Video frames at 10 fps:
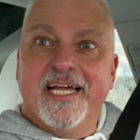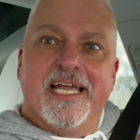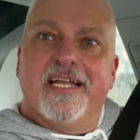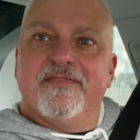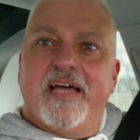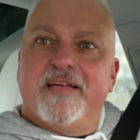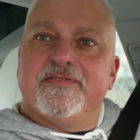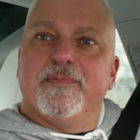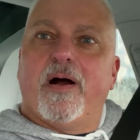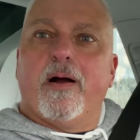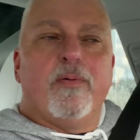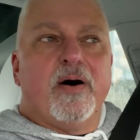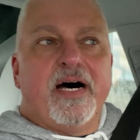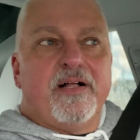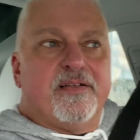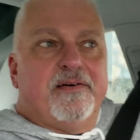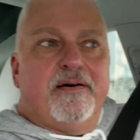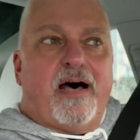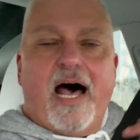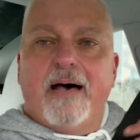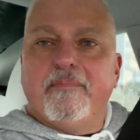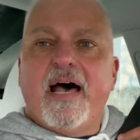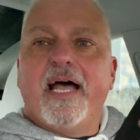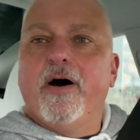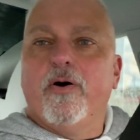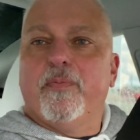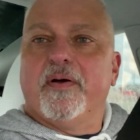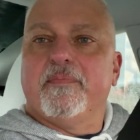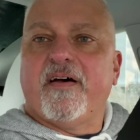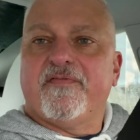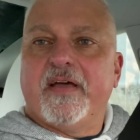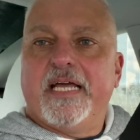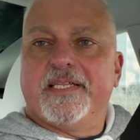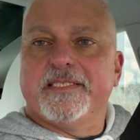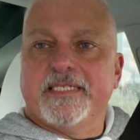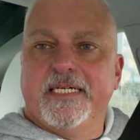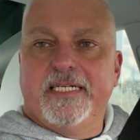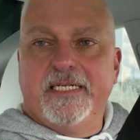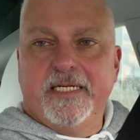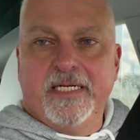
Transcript: Innovative tomorrow, well, my hope and my faith is in